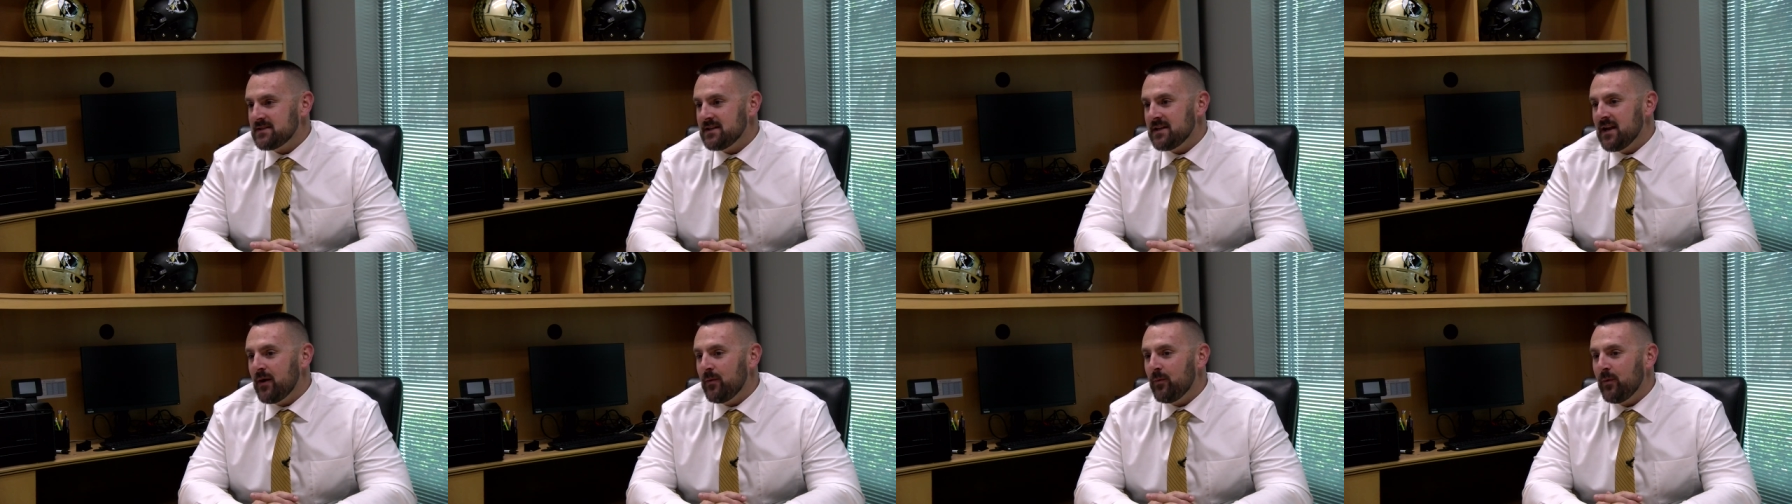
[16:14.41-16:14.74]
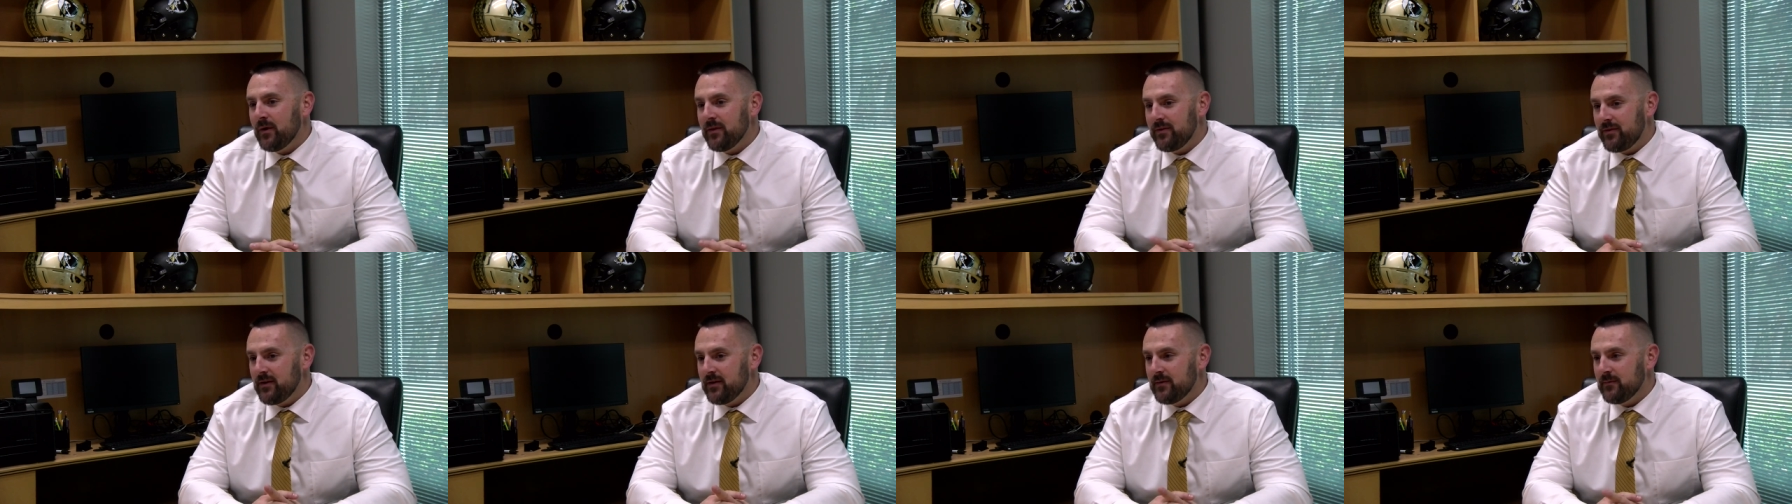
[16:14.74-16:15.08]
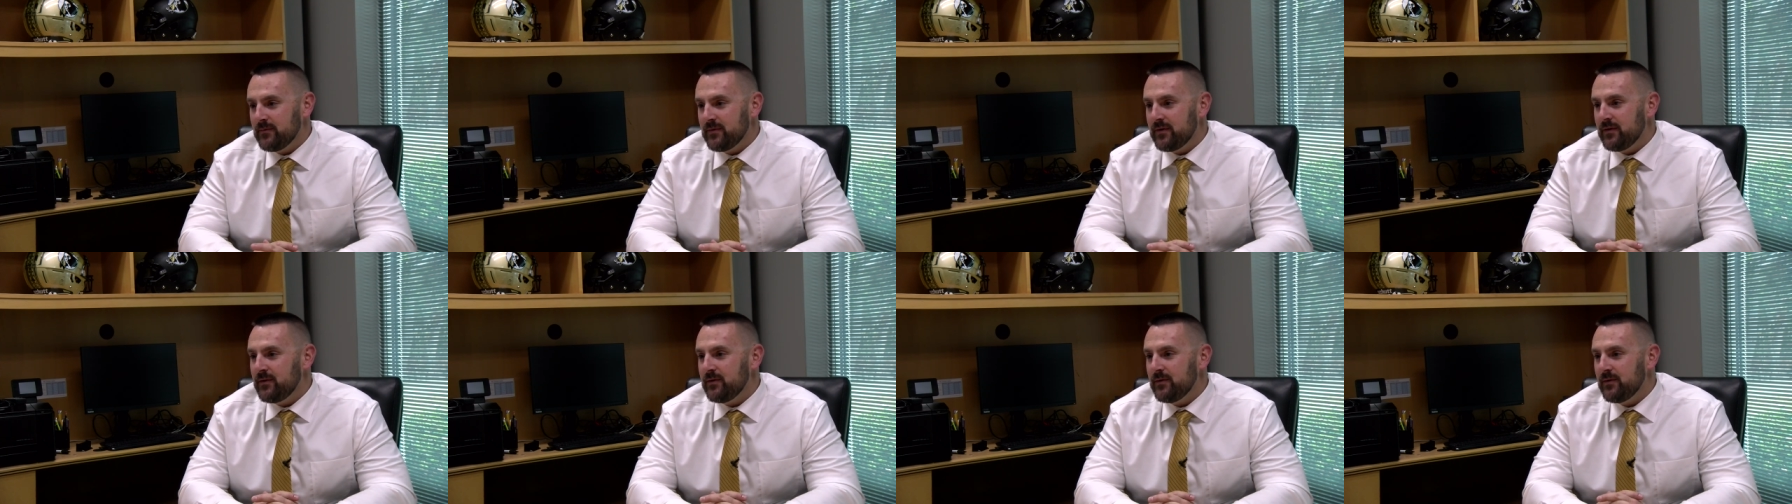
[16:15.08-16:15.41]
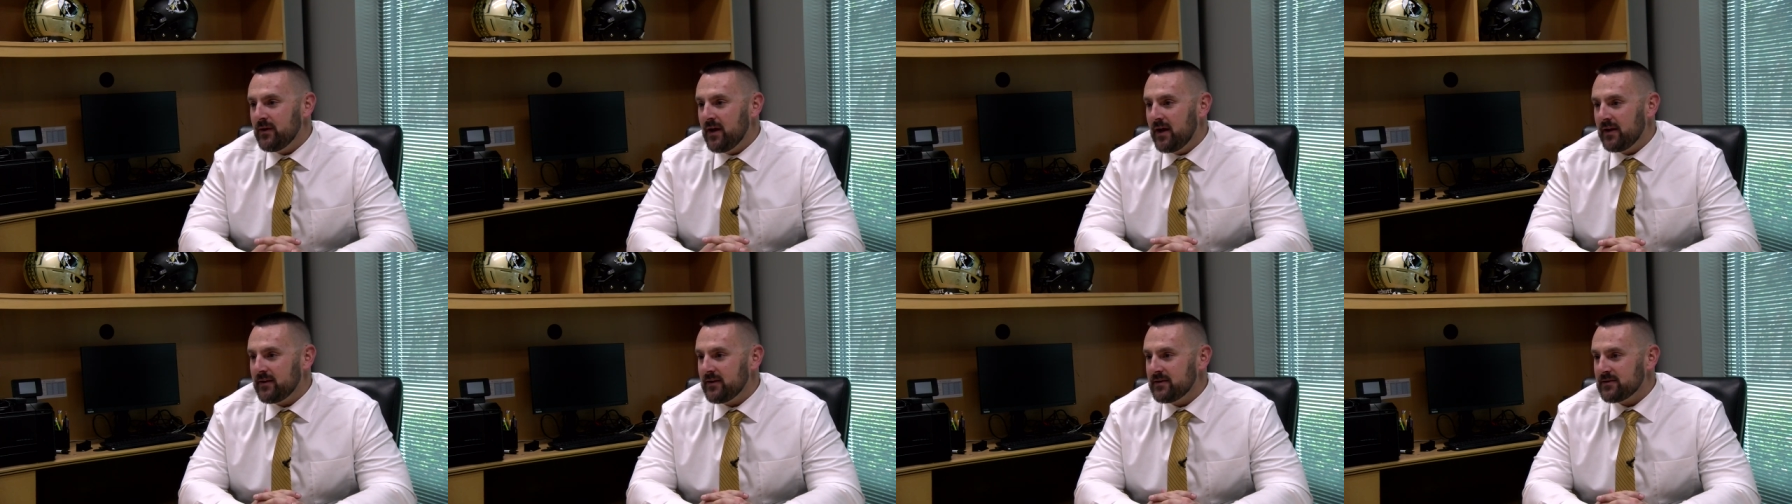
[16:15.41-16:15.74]
and I want them to do
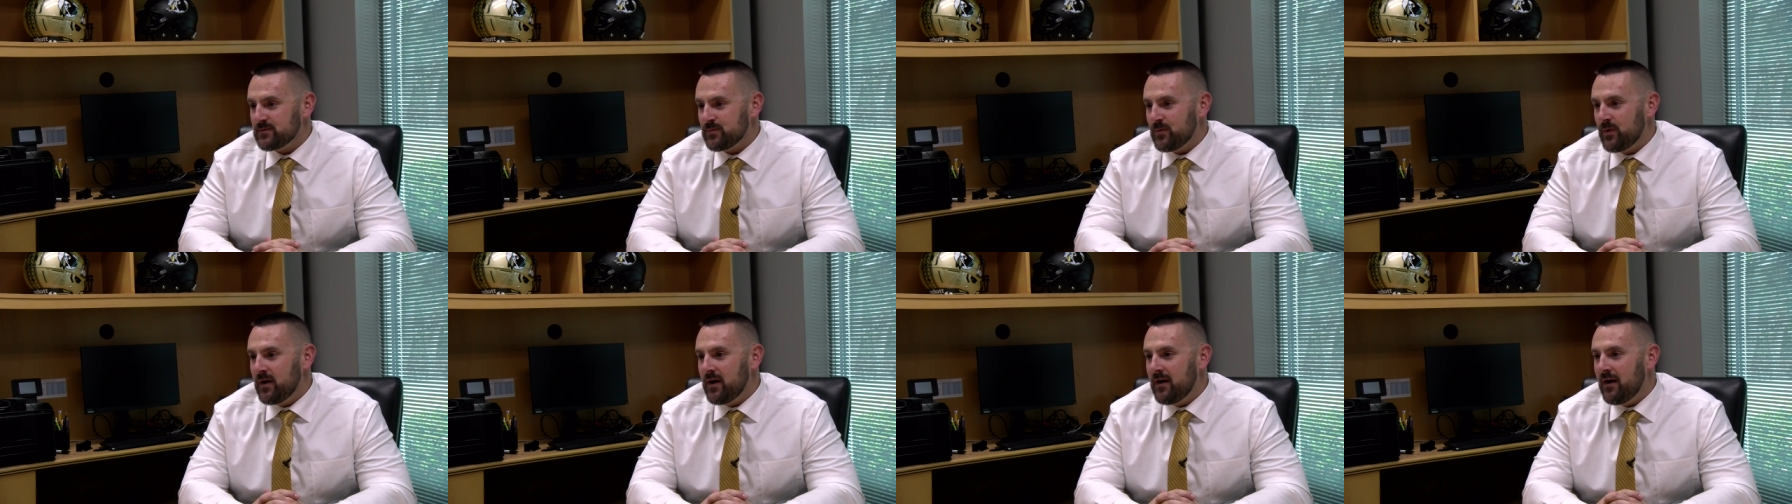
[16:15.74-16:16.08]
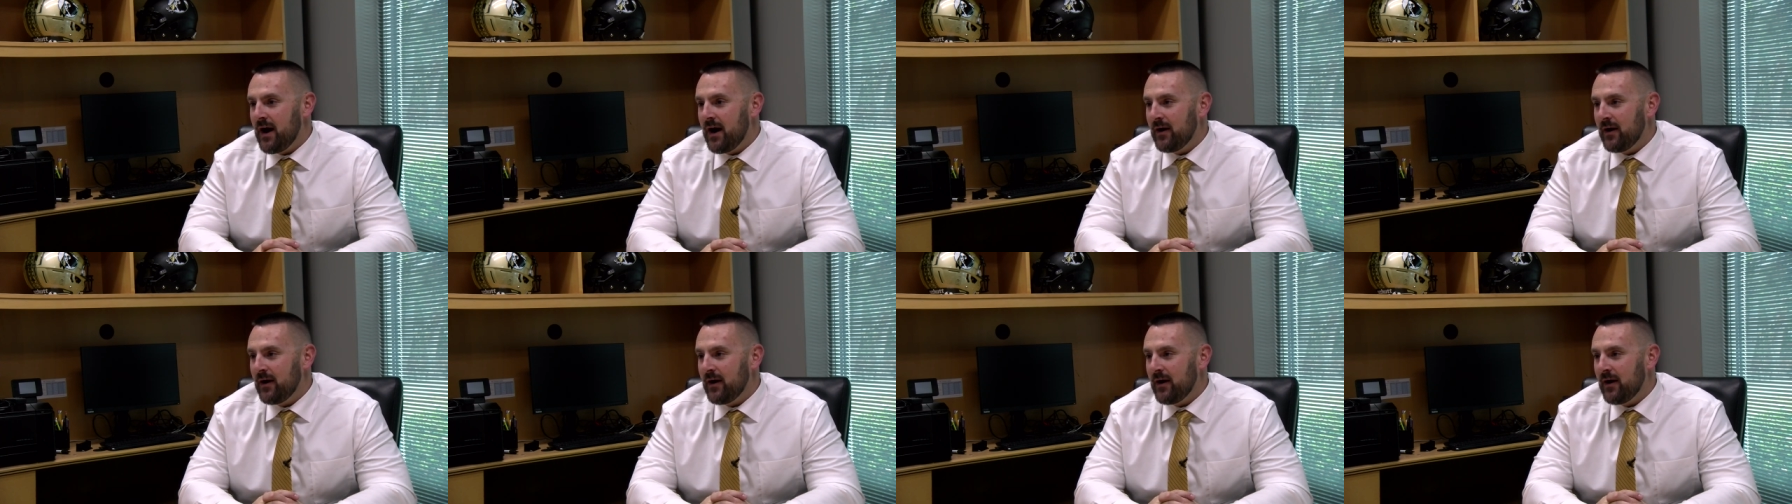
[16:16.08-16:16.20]
that as well.